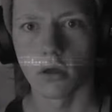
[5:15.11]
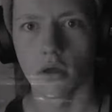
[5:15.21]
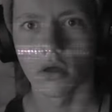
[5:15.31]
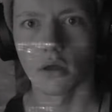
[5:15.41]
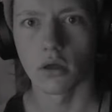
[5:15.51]
and
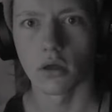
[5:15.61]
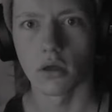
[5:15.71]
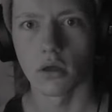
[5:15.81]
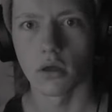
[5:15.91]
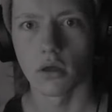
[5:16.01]
I had our
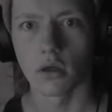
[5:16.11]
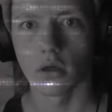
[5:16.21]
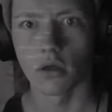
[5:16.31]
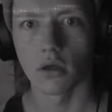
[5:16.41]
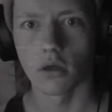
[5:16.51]
work cut
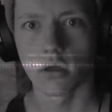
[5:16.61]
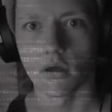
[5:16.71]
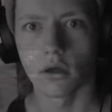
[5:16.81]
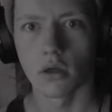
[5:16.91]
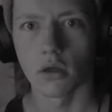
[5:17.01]
out for
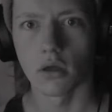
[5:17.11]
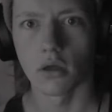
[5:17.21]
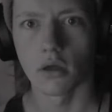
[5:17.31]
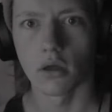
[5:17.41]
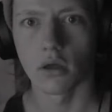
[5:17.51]
us.
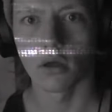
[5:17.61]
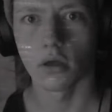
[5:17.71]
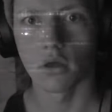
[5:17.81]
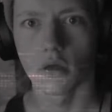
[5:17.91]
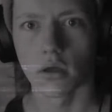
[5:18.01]

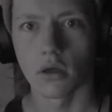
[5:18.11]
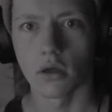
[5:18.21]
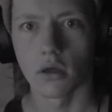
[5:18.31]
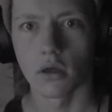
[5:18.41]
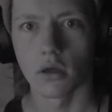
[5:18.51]
So we got
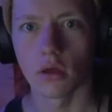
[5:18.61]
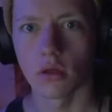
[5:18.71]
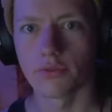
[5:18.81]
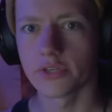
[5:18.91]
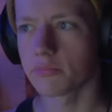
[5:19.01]
busy.
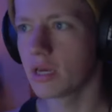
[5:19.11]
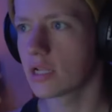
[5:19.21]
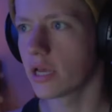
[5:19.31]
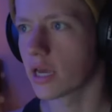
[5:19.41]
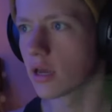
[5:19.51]
This is me
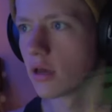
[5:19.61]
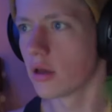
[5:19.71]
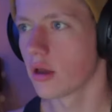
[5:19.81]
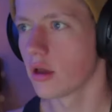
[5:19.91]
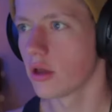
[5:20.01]
clicking.
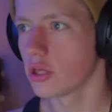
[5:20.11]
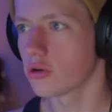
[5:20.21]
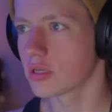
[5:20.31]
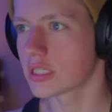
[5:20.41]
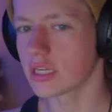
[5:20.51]
You
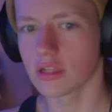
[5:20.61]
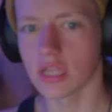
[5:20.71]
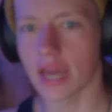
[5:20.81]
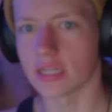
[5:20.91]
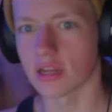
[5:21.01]
can see the
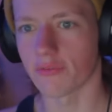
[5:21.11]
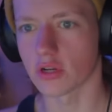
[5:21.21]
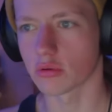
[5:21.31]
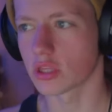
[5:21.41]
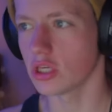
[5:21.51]
light
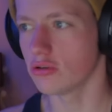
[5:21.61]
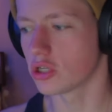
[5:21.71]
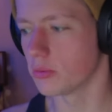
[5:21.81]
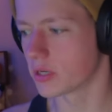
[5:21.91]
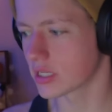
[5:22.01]
difference with the
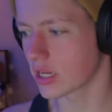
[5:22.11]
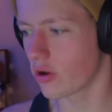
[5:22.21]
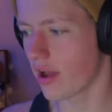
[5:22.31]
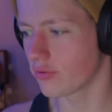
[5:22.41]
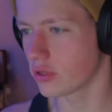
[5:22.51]
YouTube because I don't
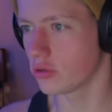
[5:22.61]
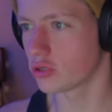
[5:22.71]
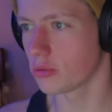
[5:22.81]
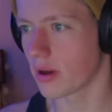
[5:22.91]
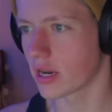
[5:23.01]
have
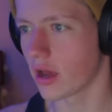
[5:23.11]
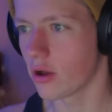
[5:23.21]
YouTube on...